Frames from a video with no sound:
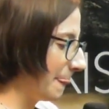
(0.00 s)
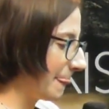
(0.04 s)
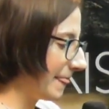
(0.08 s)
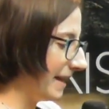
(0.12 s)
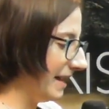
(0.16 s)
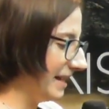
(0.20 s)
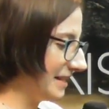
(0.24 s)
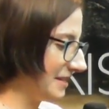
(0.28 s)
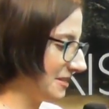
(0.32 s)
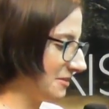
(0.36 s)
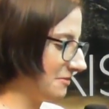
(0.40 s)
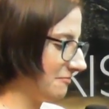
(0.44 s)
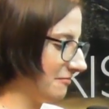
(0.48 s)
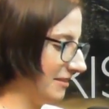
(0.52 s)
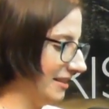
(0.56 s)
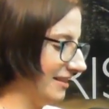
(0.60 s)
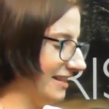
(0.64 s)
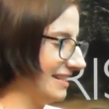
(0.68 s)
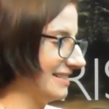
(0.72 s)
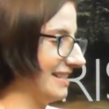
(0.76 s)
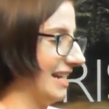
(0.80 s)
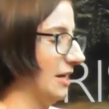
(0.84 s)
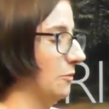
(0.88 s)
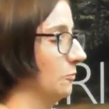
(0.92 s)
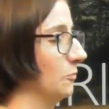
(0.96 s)
I just
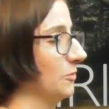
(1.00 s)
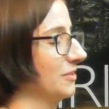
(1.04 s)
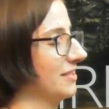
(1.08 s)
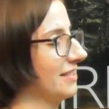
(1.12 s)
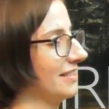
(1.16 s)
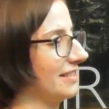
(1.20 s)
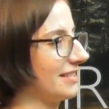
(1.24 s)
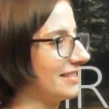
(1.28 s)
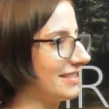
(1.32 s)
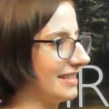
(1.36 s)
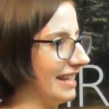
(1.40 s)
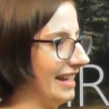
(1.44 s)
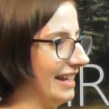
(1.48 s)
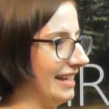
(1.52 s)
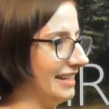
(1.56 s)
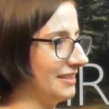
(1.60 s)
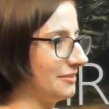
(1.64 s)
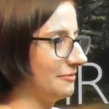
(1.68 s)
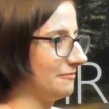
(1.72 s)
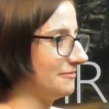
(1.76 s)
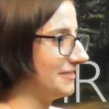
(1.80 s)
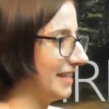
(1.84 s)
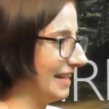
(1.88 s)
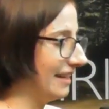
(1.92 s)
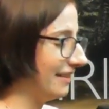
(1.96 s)
realised I wasn't scared
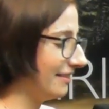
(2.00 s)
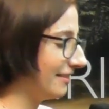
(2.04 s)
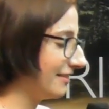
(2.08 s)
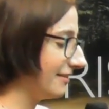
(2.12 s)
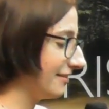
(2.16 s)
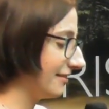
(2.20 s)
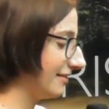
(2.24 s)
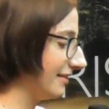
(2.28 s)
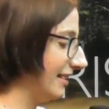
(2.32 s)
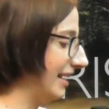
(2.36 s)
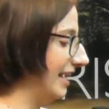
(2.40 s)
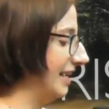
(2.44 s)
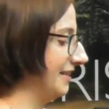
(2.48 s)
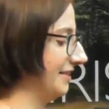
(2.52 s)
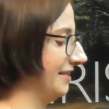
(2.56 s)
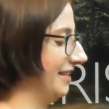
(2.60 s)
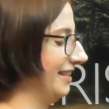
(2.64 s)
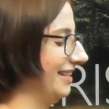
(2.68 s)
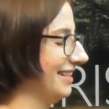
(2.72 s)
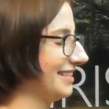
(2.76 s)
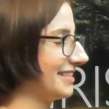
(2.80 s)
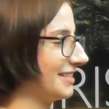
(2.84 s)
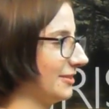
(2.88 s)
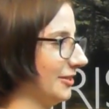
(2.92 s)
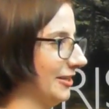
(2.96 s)
of death, and
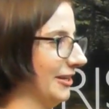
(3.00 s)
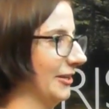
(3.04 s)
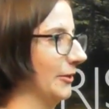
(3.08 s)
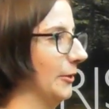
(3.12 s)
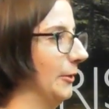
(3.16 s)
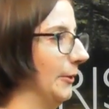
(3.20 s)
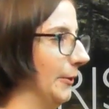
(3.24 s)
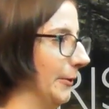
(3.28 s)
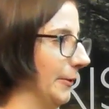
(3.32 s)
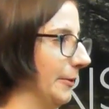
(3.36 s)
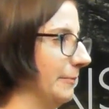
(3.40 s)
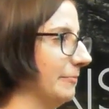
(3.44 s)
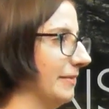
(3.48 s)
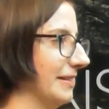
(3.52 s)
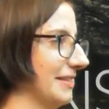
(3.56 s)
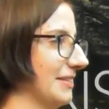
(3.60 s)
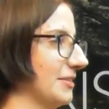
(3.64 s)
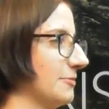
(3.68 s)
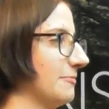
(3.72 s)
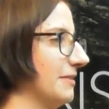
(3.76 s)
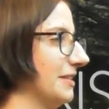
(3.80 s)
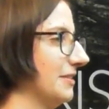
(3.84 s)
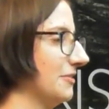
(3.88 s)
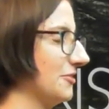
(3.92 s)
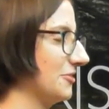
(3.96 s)
that when I got home, I
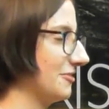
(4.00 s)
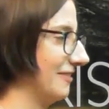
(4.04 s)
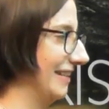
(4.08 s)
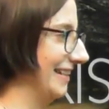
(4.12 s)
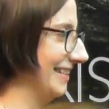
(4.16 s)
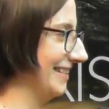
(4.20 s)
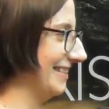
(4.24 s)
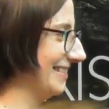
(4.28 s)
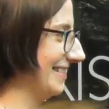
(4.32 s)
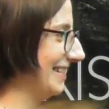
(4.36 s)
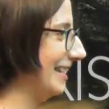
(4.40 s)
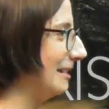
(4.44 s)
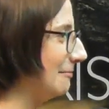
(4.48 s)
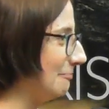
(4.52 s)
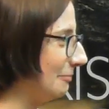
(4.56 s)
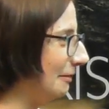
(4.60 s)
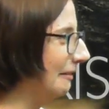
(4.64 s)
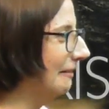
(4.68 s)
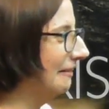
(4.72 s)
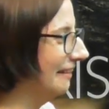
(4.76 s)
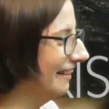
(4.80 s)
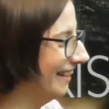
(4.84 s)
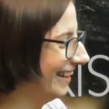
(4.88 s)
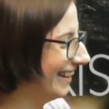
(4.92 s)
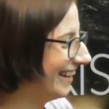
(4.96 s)
just went straight to sleep.
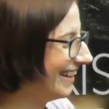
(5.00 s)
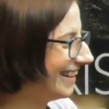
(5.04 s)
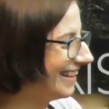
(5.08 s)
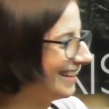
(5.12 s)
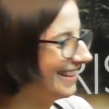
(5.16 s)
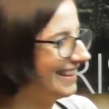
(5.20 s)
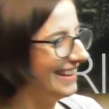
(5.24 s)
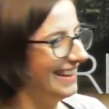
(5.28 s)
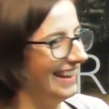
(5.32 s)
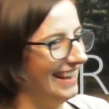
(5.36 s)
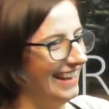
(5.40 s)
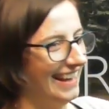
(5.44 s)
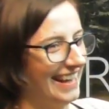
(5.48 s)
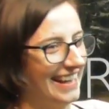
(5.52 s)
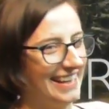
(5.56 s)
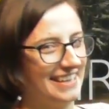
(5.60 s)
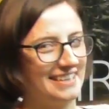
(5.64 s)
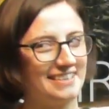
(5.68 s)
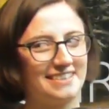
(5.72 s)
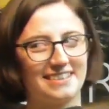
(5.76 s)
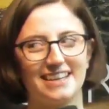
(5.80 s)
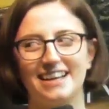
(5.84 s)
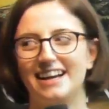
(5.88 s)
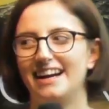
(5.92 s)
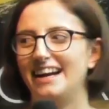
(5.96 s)

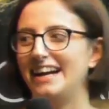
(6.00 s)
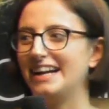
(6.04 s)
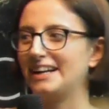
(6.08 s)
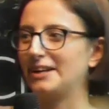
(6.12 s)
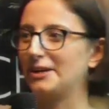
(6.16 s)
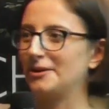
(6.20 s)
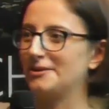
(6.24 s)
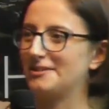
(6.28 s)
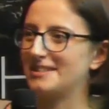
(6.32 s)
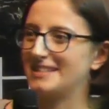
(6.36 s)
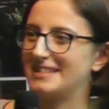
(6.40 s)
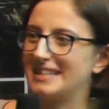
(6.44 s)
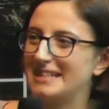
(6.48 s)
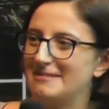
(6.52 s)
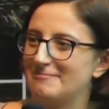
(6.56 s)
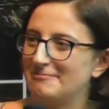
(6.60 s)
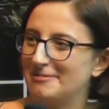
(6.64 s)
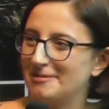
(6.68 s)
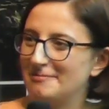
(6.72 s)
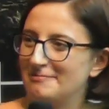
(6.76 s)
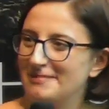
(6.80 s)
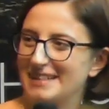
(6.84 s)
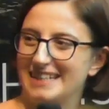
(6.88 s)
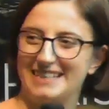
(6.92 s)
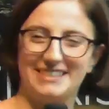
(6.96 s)
And I go to sleep
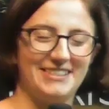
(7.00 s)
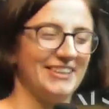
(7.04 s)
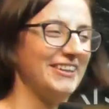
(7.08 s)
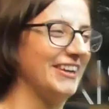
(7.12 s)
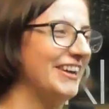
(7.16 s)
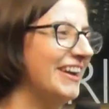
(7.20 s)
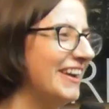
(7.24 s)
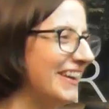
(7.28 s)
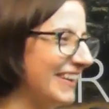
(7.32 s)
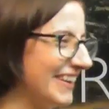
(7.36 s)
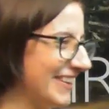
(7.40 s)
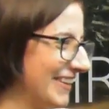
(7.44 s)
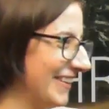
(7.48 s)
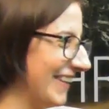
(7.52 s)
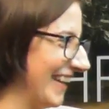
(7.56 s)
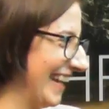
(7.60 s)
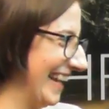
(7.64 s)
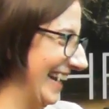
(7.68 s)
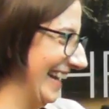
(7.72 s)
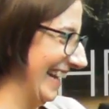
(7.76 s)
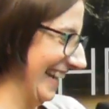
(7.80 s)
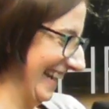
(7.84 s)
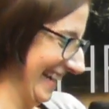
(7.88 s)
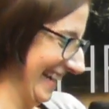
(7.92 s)
probably too quickly